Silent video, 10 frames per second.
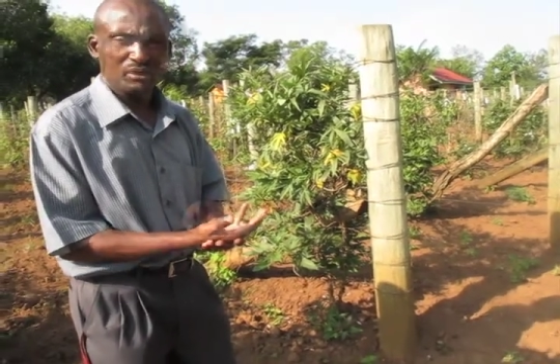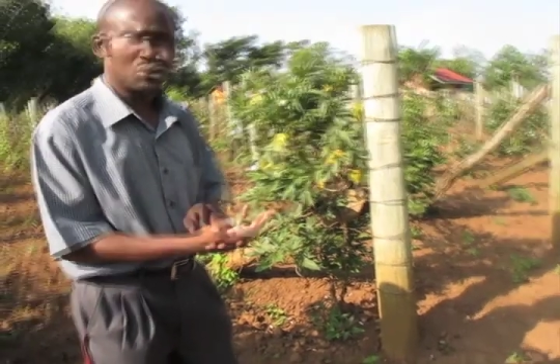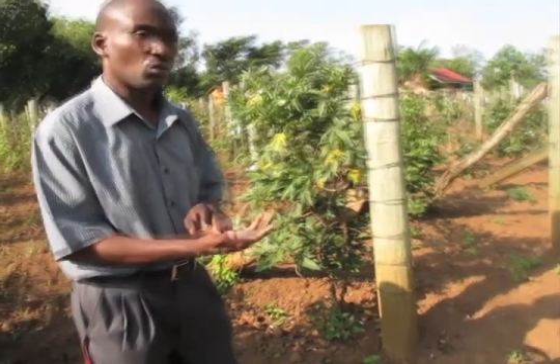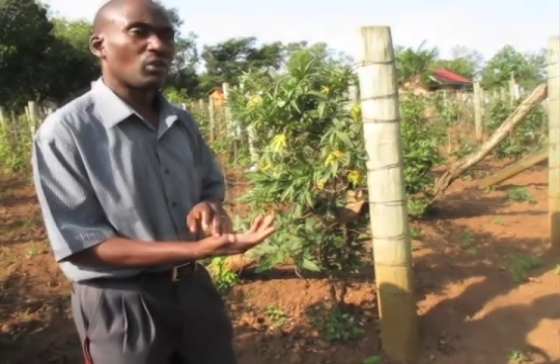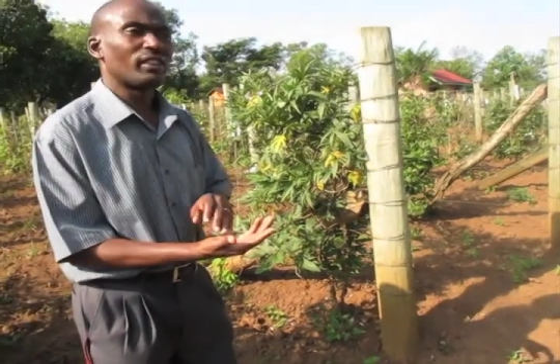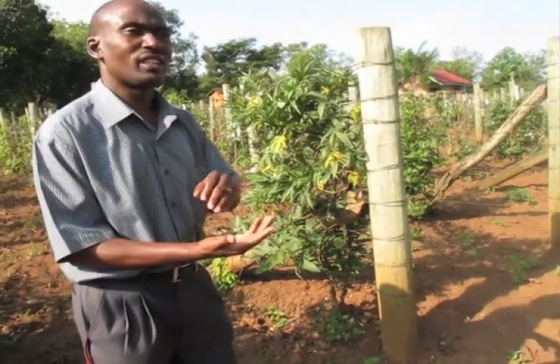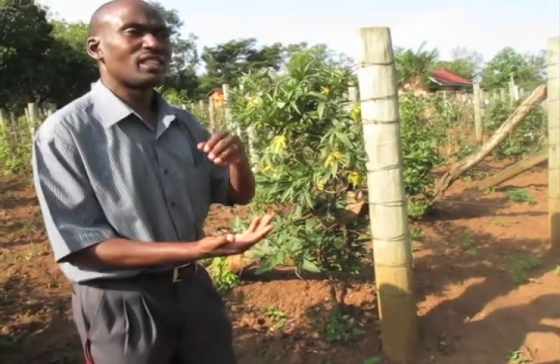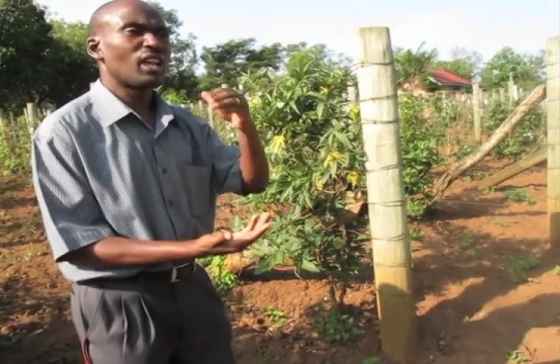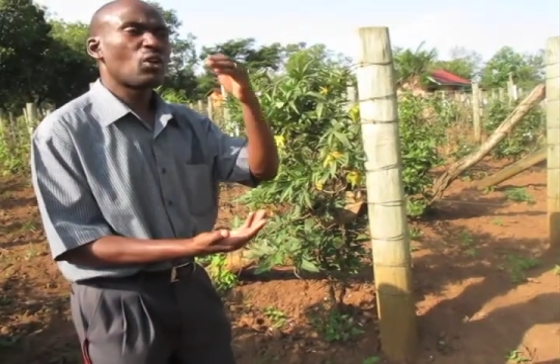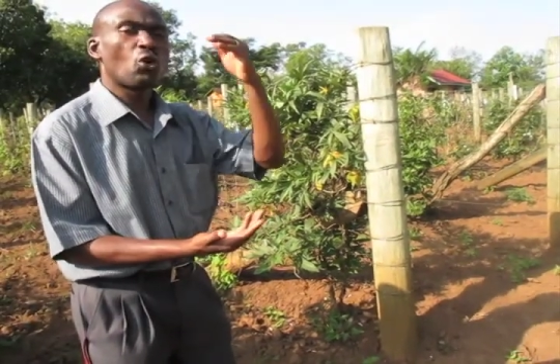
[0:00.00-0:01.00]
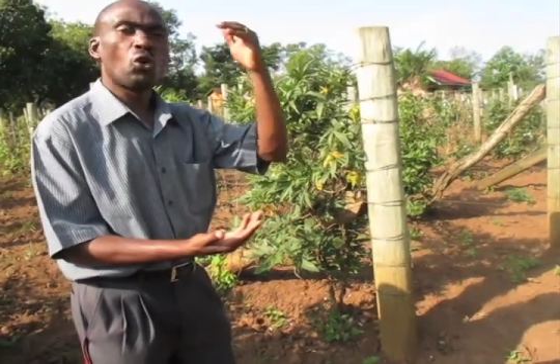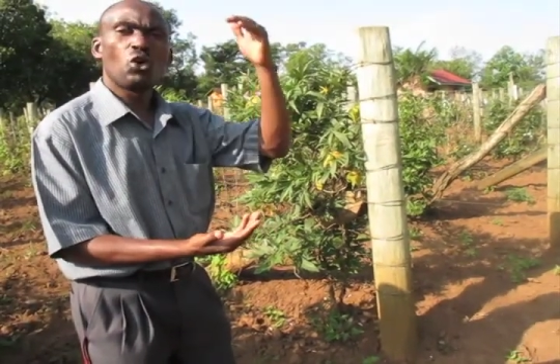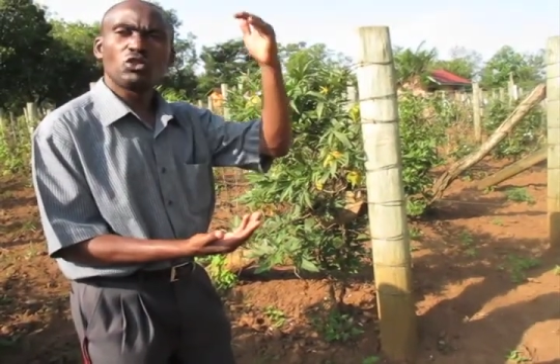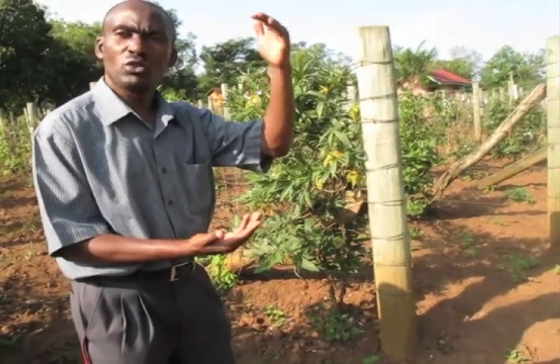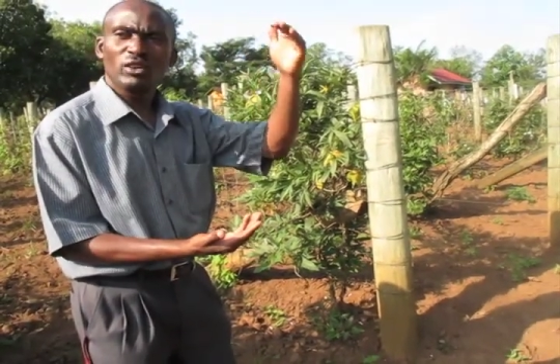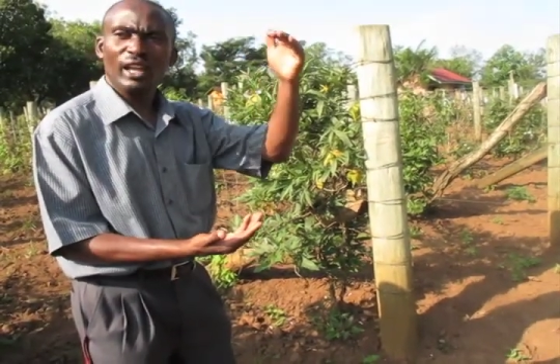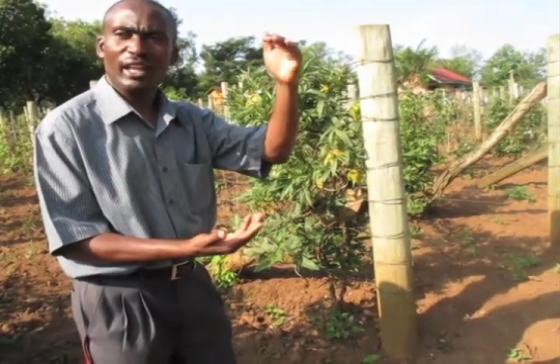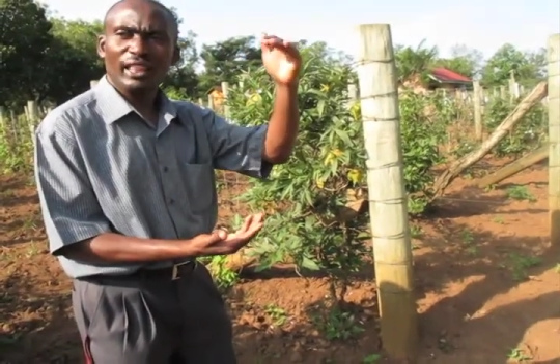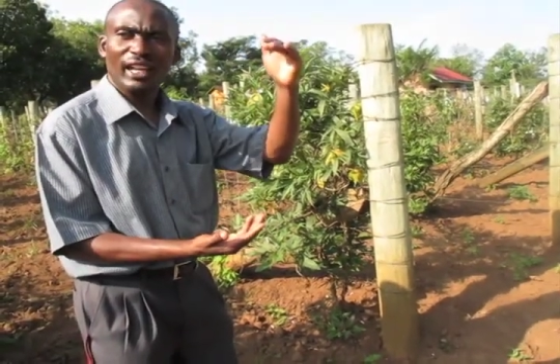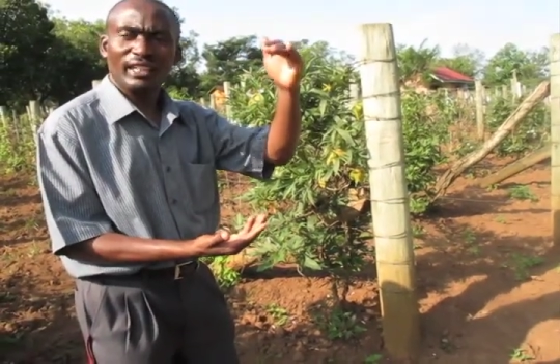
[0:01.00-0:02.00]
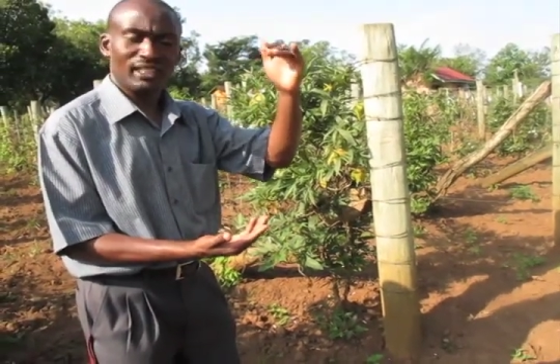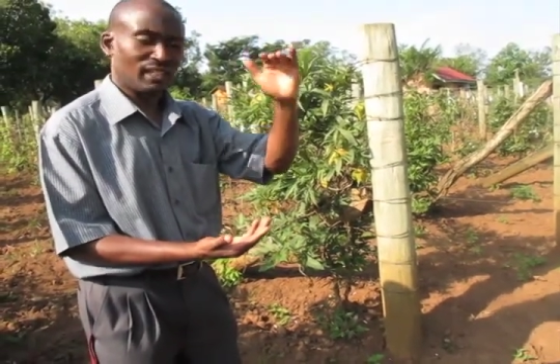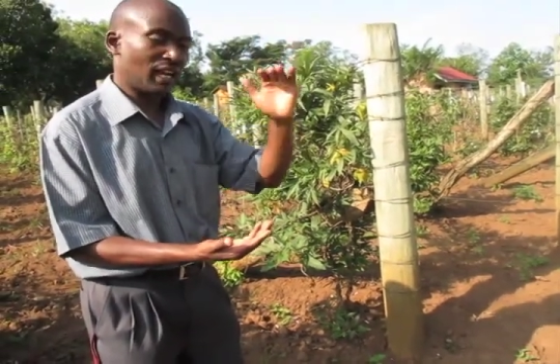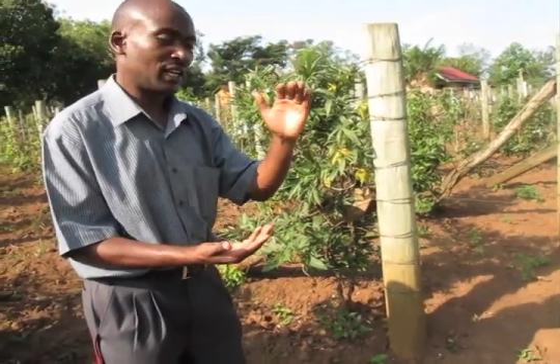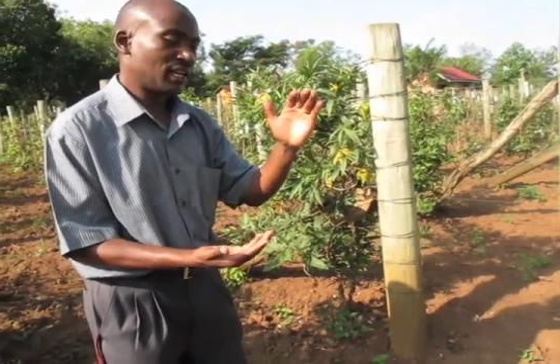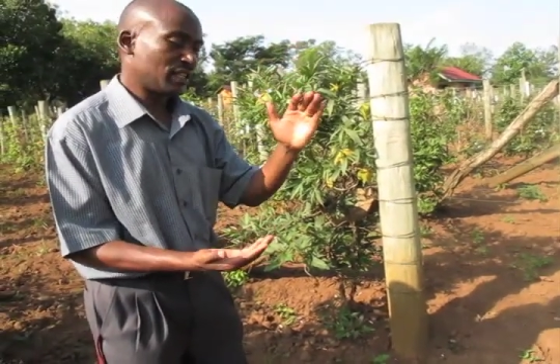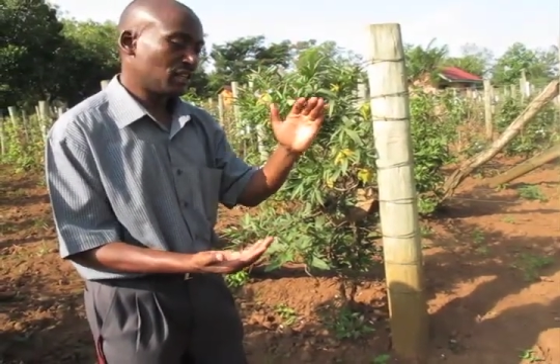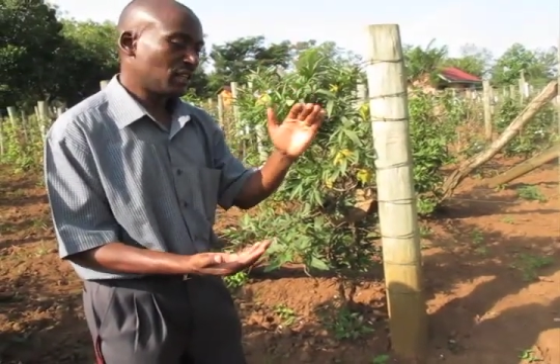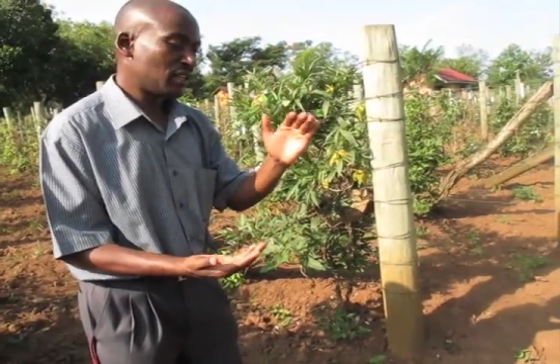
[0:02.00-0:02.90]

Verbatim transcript: So the cycle goes on like that, and as